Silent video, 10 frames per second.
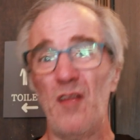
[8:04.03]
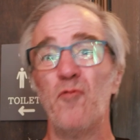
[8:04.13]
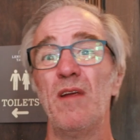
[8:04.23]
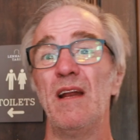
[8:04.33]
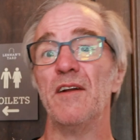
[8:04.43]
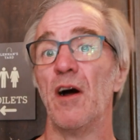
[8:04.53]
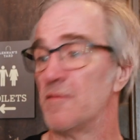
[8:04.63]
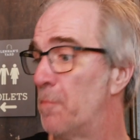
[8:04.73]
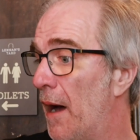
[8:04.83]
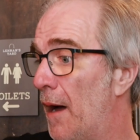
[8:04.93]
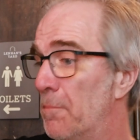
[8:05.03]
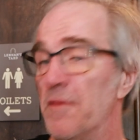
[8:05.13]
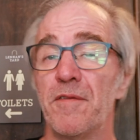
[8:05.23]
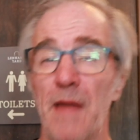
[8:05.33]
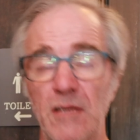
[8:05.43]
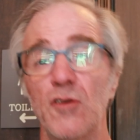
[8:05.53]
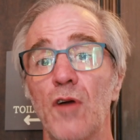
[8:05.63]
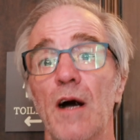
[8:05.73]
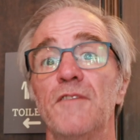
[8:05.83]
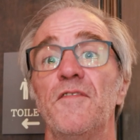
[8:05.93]
Really nice pub. Thank you
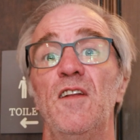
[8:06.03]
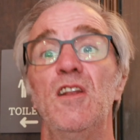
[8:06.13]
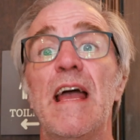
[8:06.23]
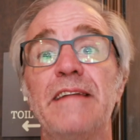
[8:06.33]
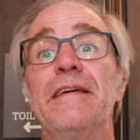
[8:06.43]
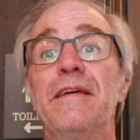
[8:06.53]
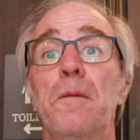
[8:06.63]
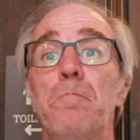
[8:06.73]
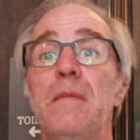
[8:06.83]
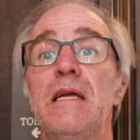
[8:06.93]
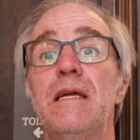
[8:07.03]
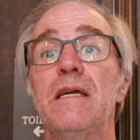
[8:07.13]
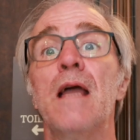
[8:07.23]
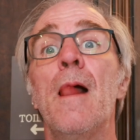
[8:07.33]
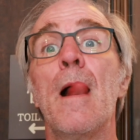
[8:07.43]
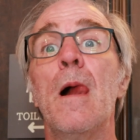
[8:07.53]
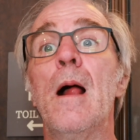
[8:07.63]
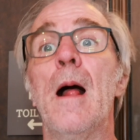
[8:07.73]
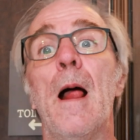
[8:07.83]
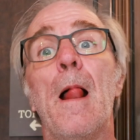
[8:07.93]
guys for letting me
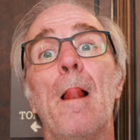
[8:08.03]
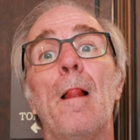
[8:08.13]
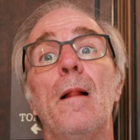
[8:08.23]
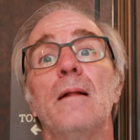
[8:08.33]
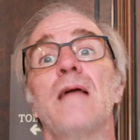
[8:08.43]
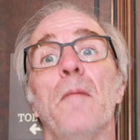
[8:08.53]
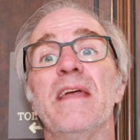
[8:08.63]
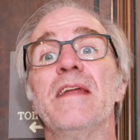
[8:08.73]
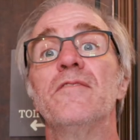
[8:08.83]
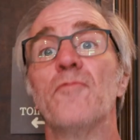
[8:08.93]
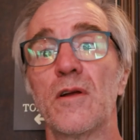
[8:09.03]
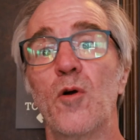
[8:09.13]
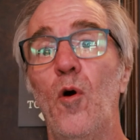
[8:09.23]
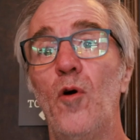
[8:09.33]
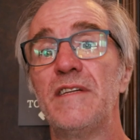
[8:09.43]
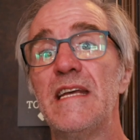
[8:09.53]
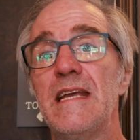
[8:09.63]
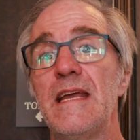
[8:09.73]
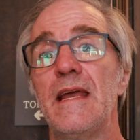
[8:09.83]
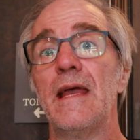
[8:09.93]
come in, record
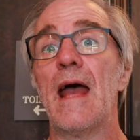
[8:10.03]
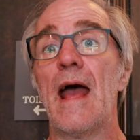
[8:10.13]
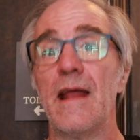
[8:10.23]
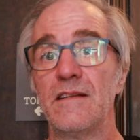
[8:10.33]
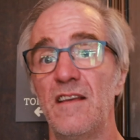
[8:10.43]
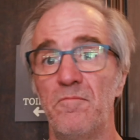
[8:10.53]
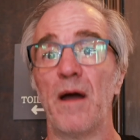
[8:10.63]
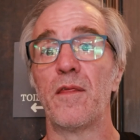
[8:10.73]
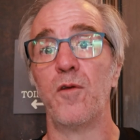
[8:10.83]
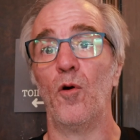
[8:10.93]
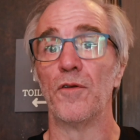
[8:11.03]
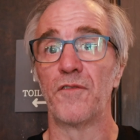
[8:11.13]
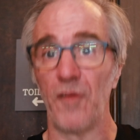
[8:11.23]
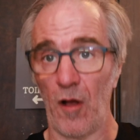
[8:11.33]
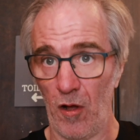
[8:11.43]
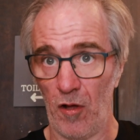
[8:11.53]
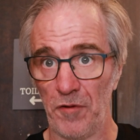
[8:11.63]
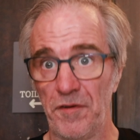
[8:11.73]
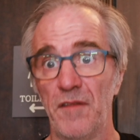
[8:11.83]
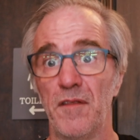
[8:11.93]
here, and give my thoughts
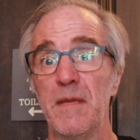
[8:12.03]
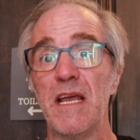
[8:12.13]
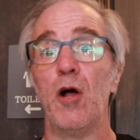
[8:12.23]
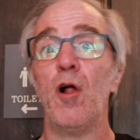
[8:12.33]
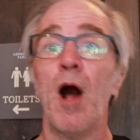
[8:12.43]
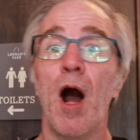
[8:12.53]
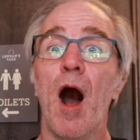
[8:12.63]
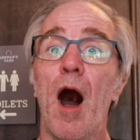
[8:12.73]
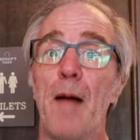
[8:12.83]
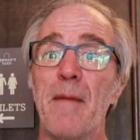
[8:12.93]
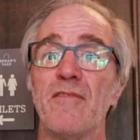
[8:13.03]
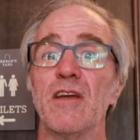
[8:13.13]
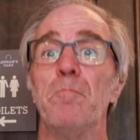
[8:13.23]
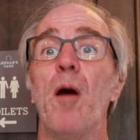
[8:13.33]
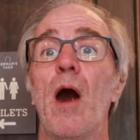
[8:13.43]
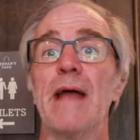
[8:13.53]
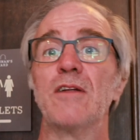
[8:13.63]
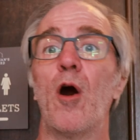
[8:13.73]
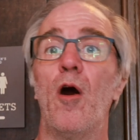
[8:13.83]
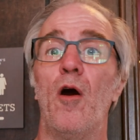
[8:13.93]
on the meal. I'm having a
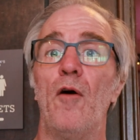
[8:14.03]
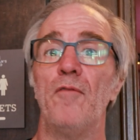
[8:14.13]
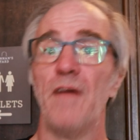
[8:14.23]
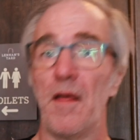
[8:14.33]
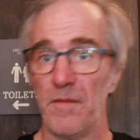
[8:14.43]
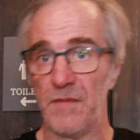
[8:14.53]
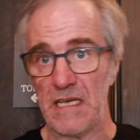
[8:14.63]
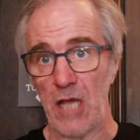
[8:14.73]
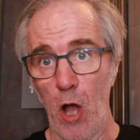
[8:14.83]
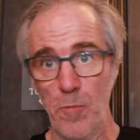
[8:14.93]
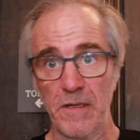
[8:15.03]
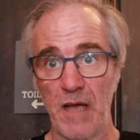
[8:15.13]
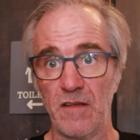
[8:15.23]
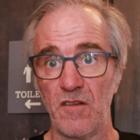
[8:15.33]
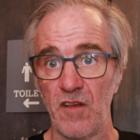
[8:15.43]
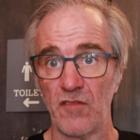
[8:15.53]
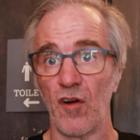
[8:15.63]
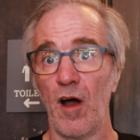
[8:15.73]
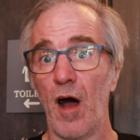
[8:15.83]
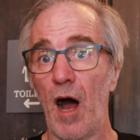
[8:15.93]
pint of the Open Gate
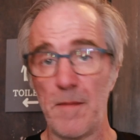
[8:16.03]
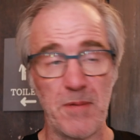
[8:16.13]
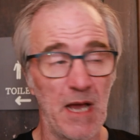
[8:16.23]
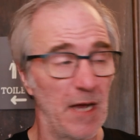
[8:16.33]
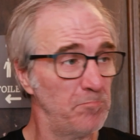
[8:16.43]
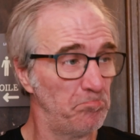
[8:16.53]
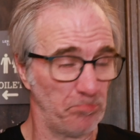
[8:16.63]
Citra IPA.